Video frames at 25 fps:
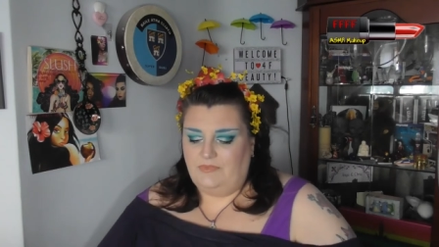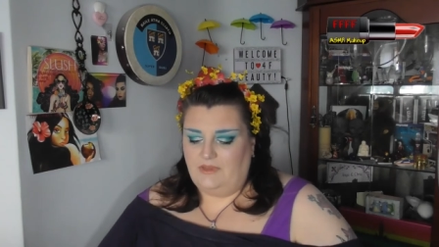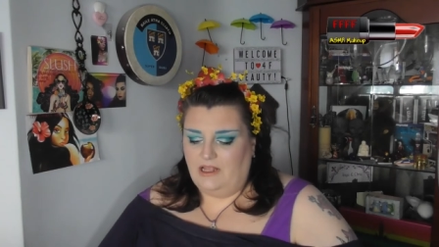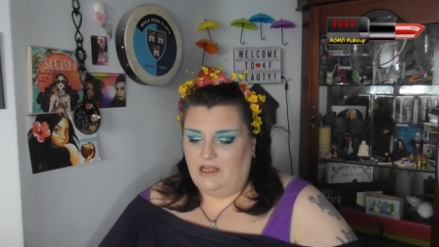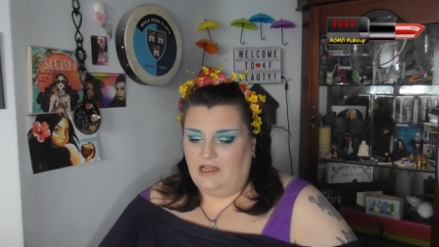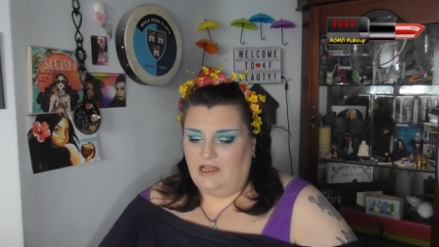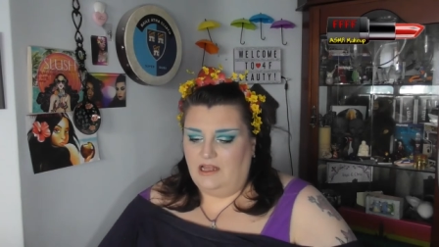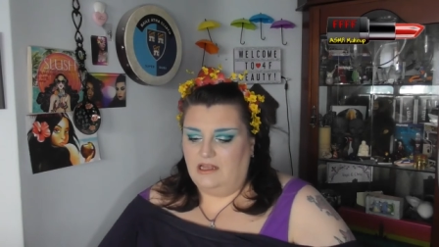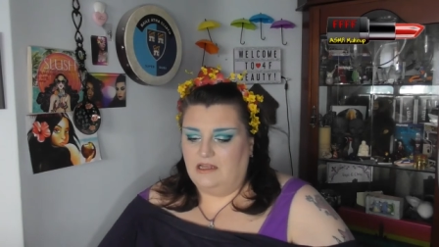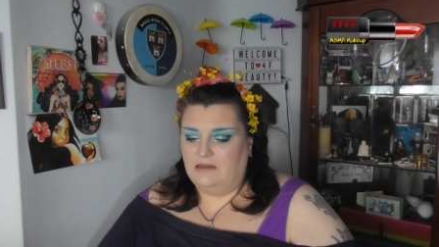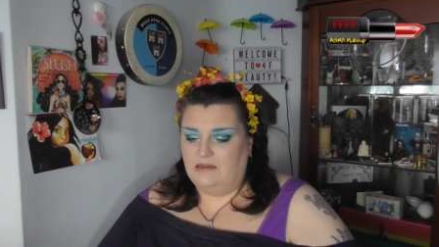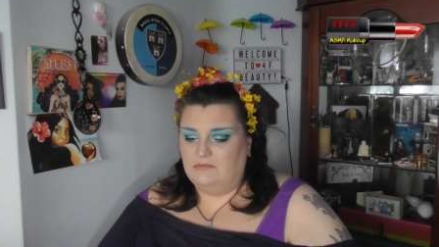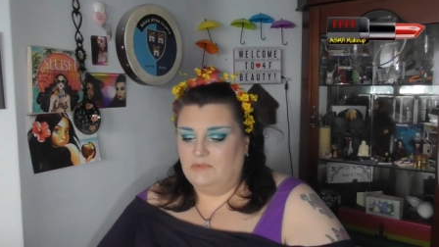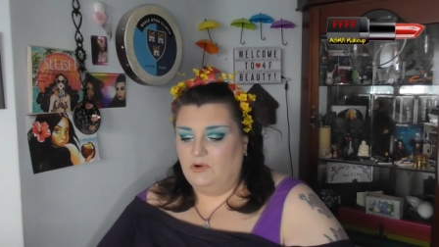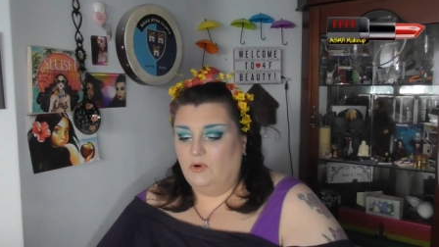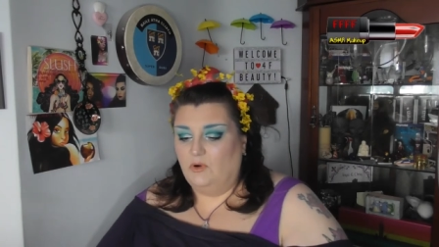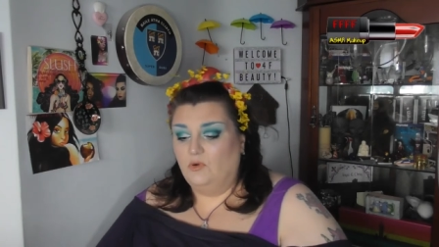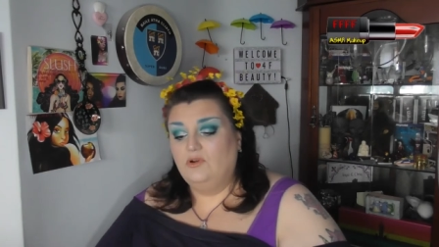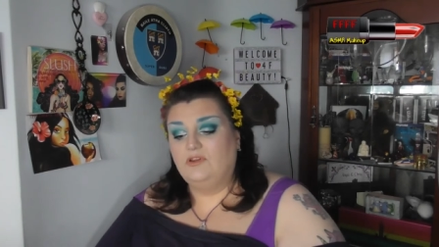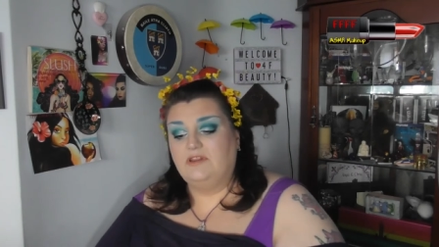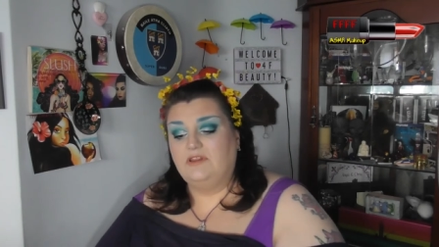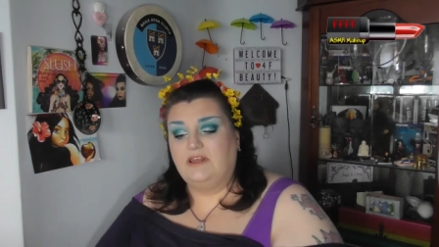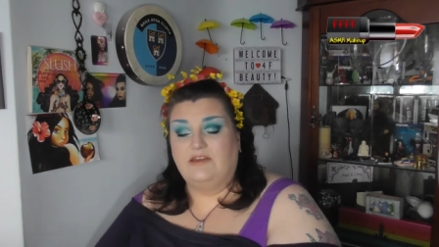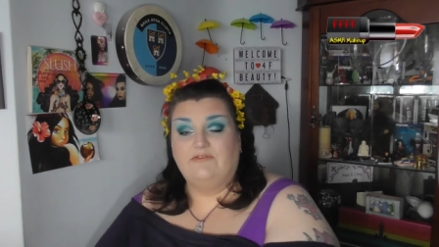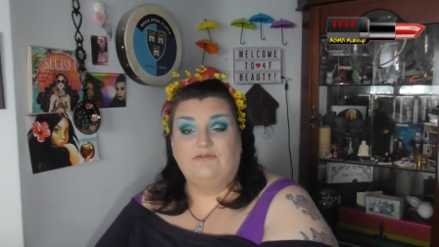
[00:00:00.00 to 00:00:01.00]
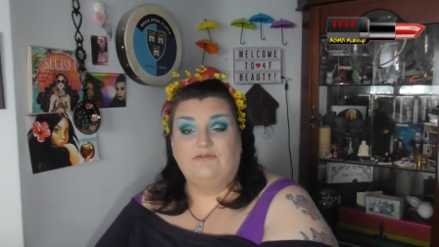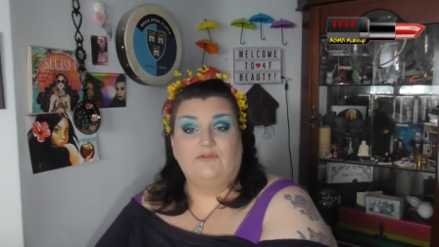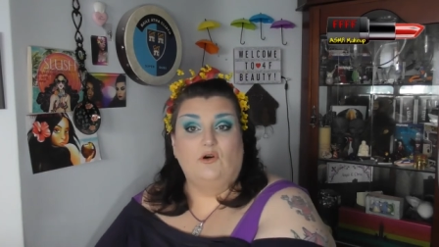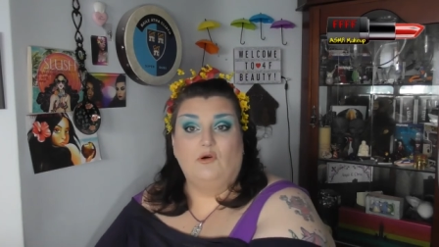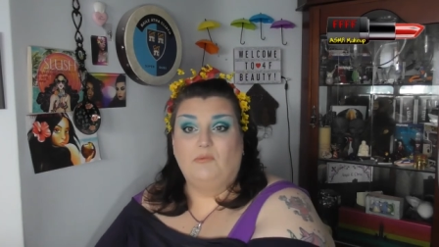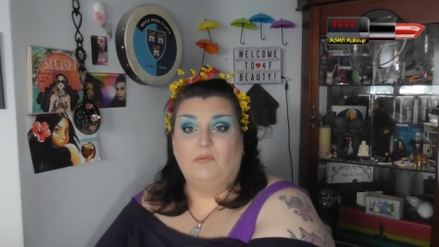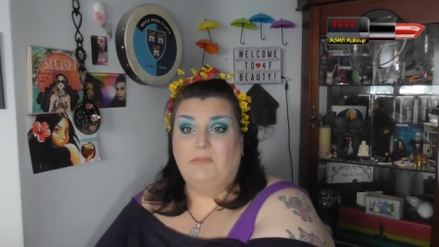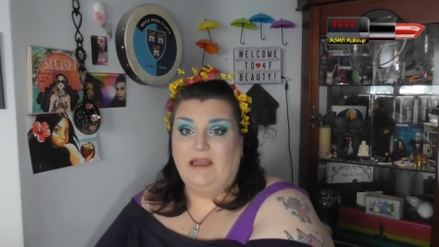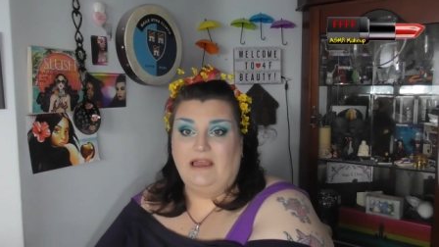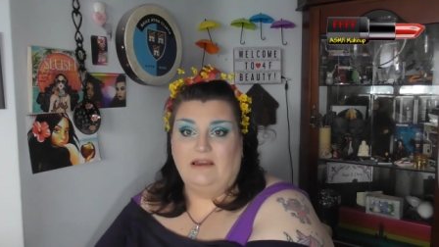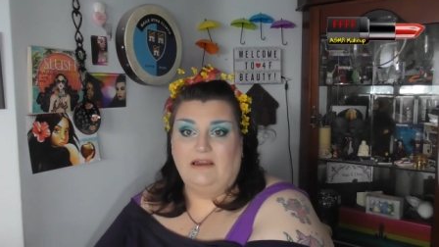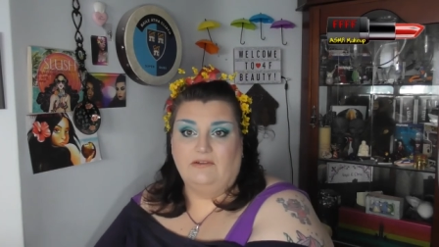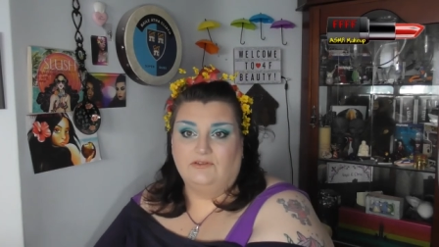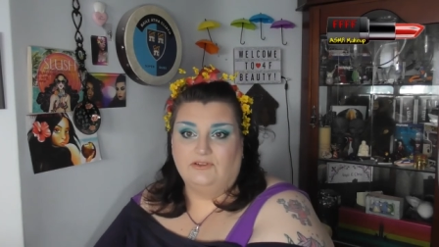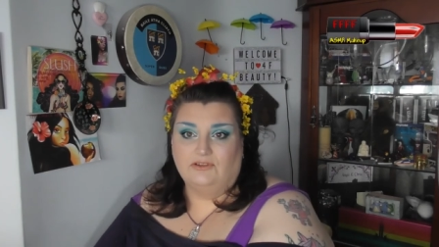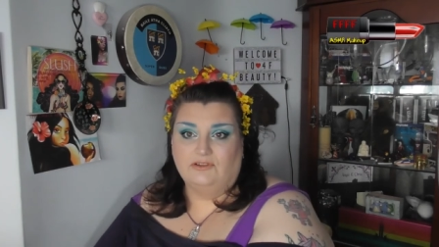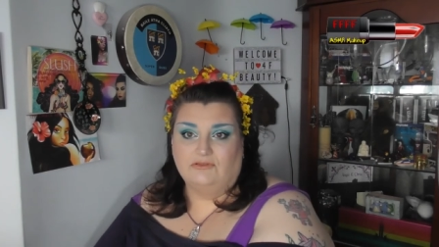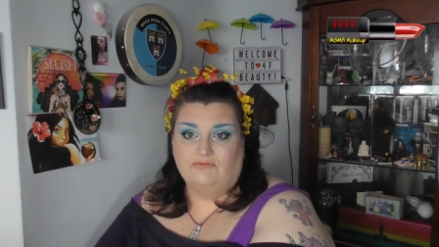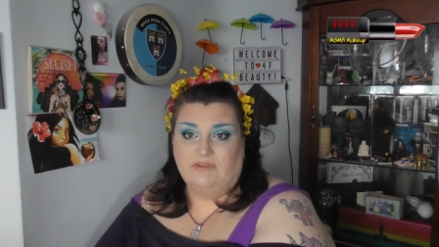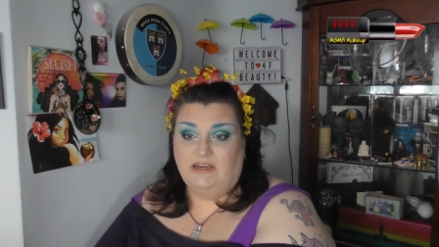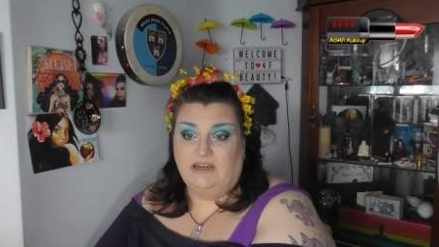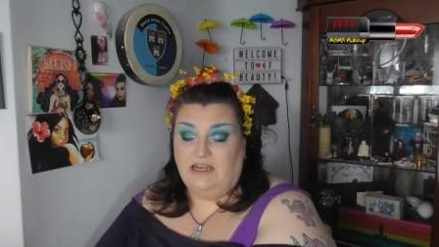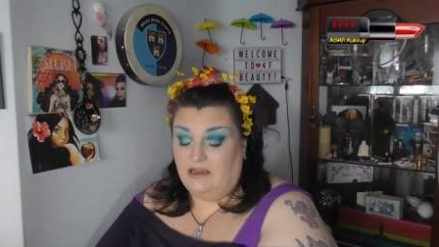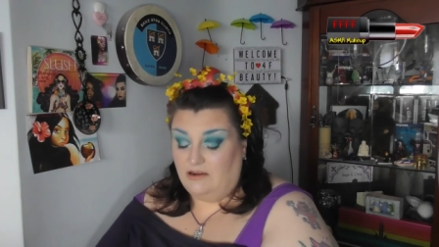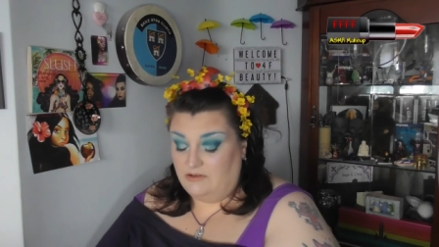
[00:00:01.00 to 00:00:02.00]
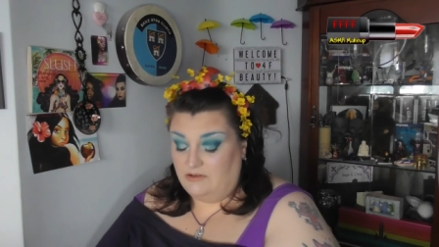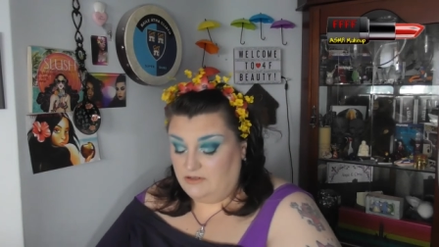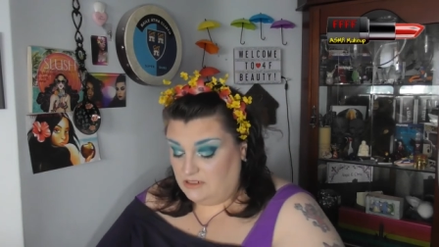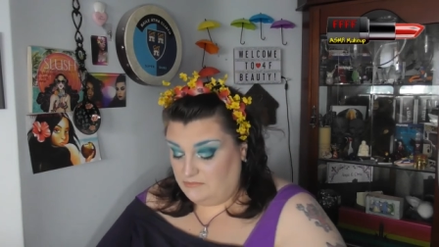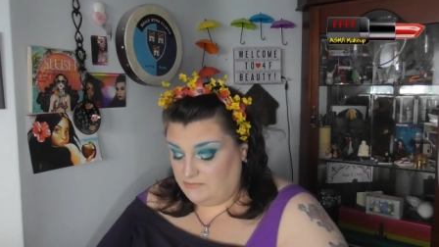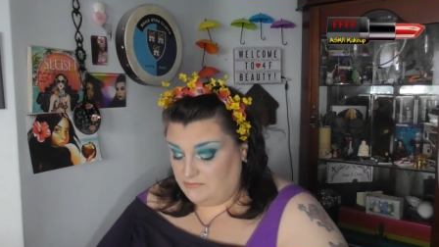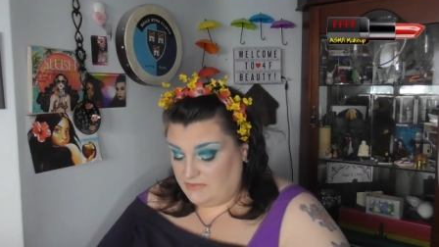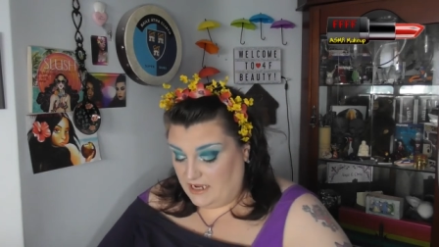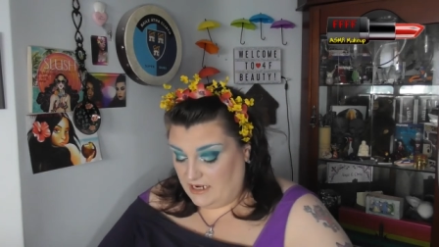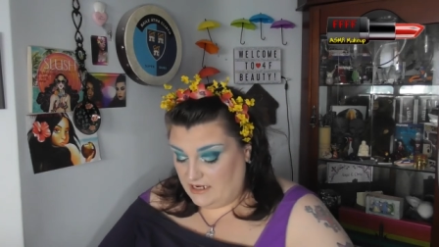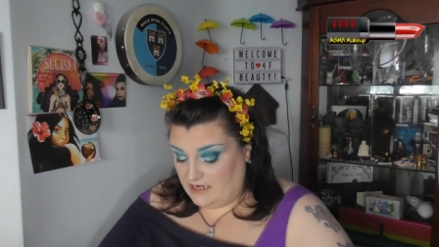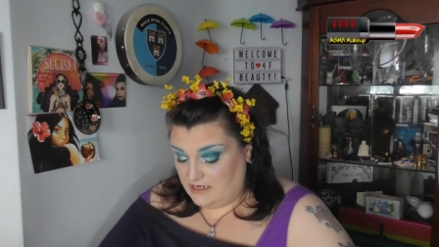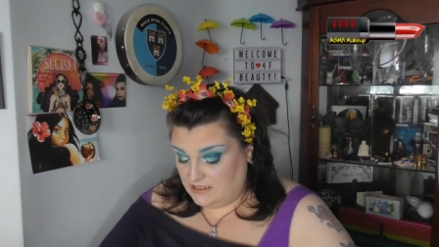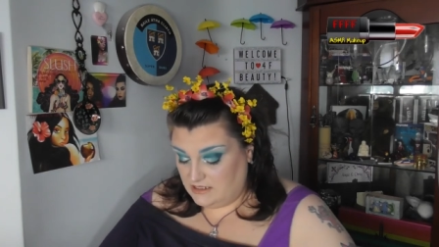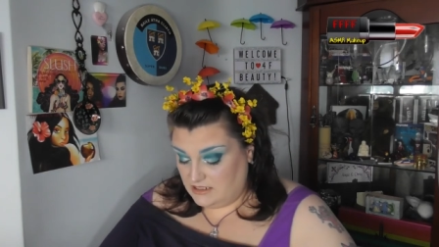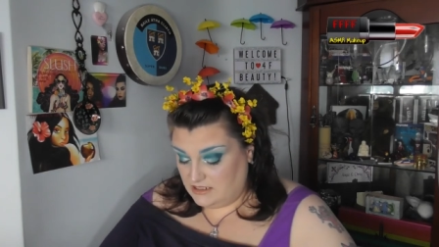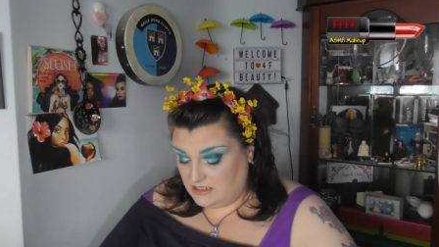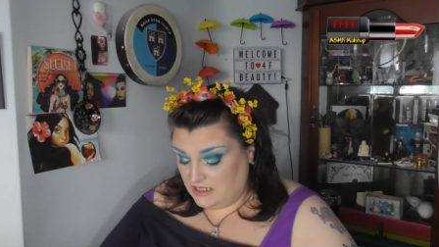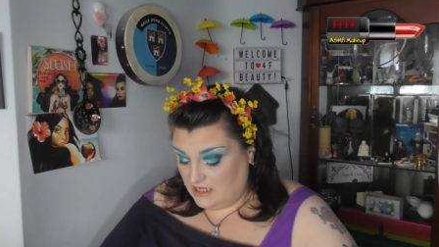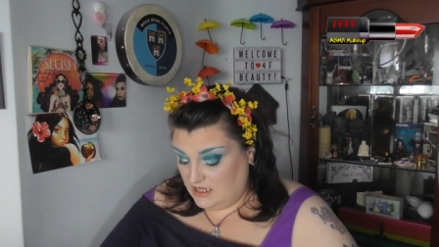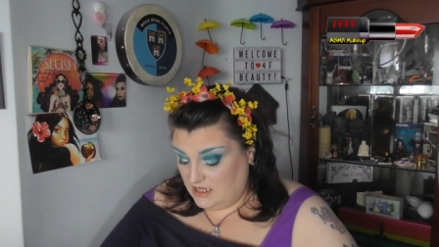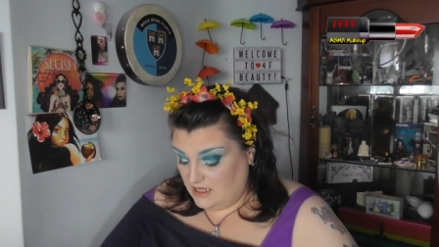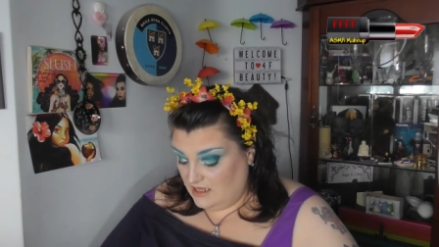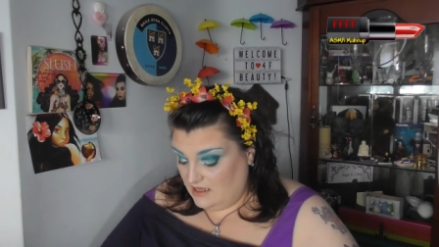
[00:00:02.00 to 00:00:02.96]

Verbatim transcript: Um, all of their four pound Reloaded palettes